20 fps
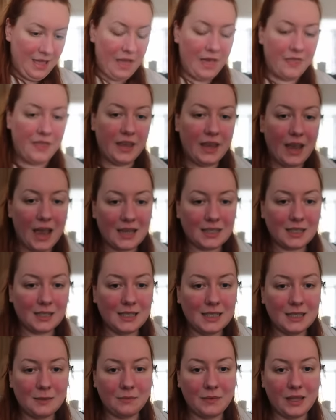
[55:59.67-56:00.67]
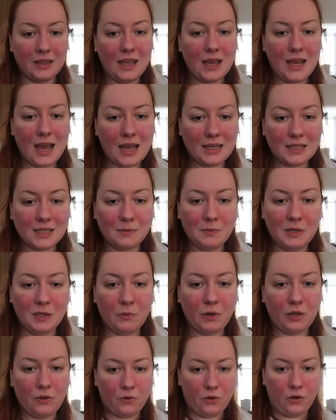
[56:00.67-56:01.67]
And they asked it, they asked me
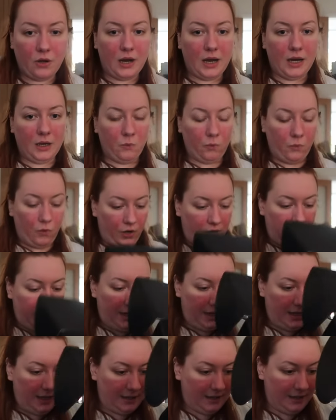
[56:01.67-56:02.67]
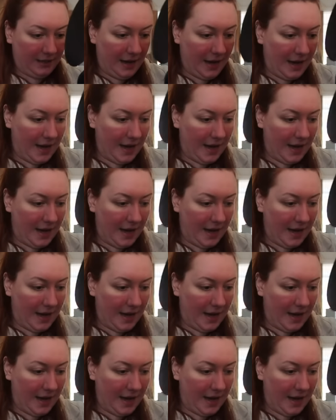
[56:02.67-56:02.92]
whether or not I wanted